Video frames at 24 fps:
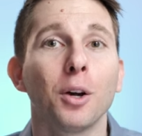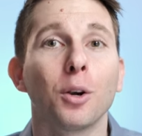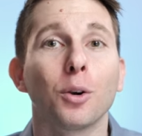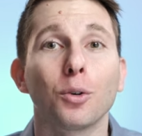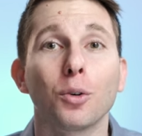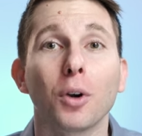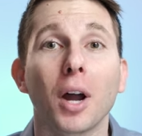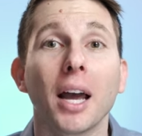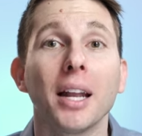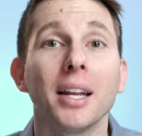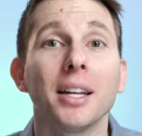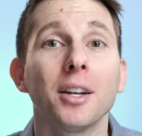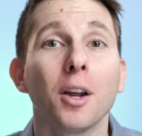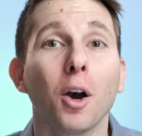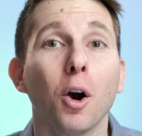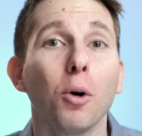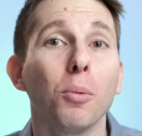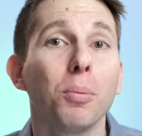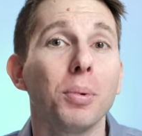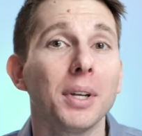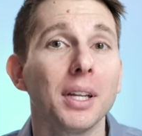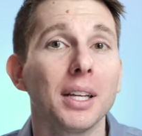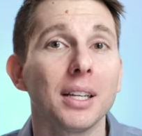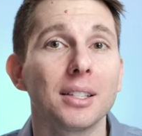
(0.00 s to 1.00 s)
write an
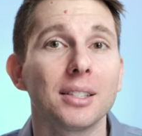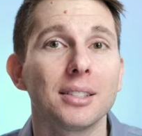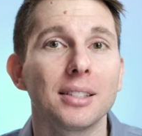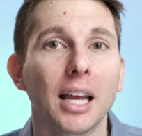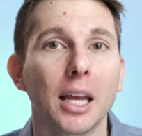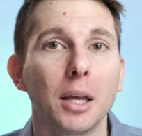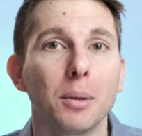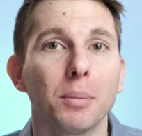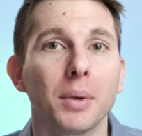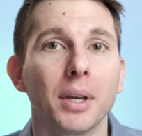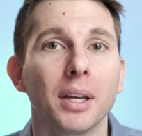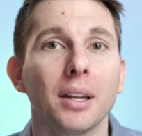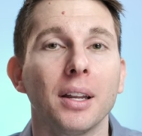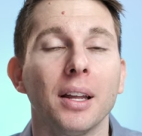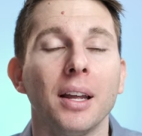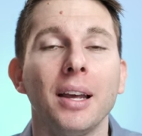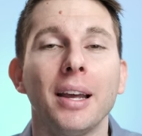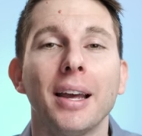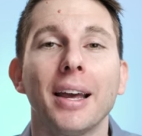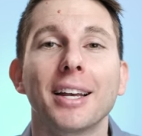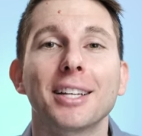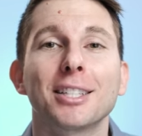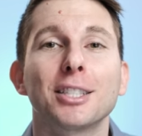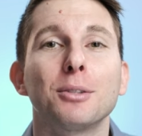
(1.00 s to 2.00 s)
opening statement,
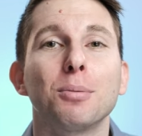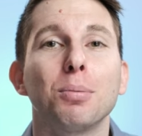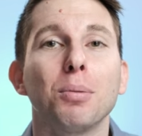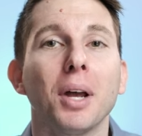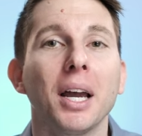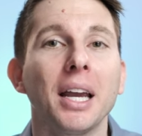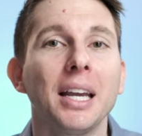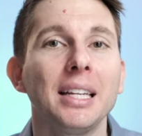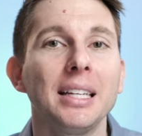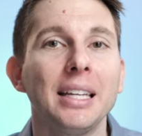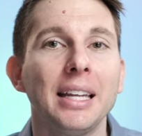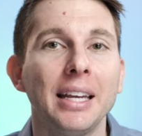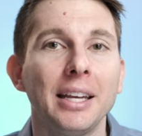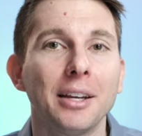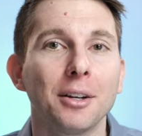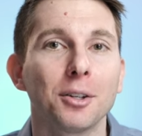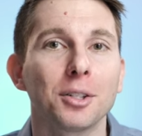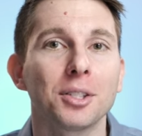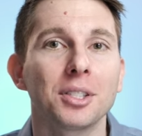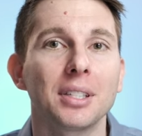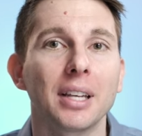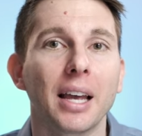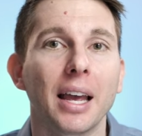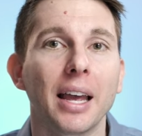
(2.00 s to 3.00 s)
explain
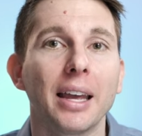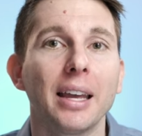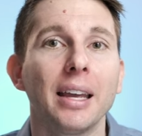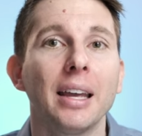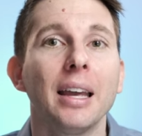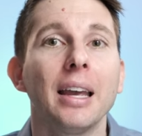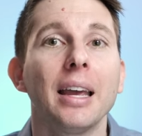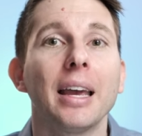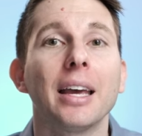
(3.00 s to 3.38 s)
hearsay,